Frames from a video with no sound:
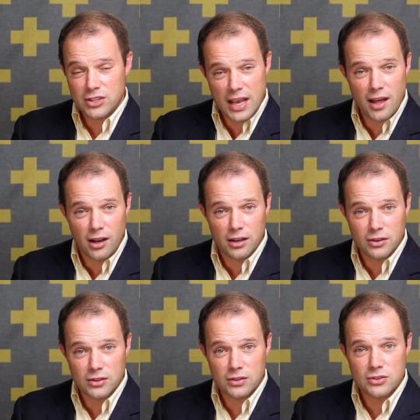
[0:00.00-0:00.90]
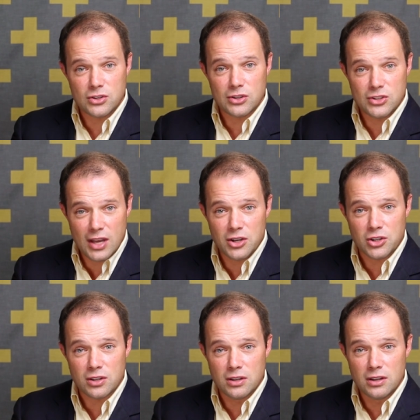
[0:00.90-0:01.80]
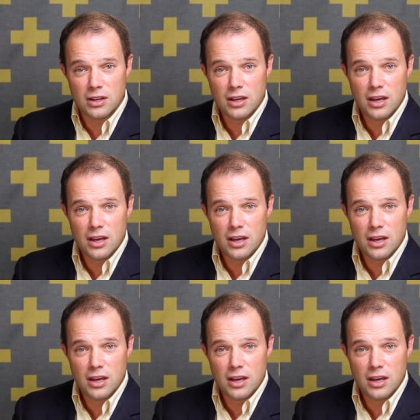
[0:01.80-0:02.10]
talent, succession,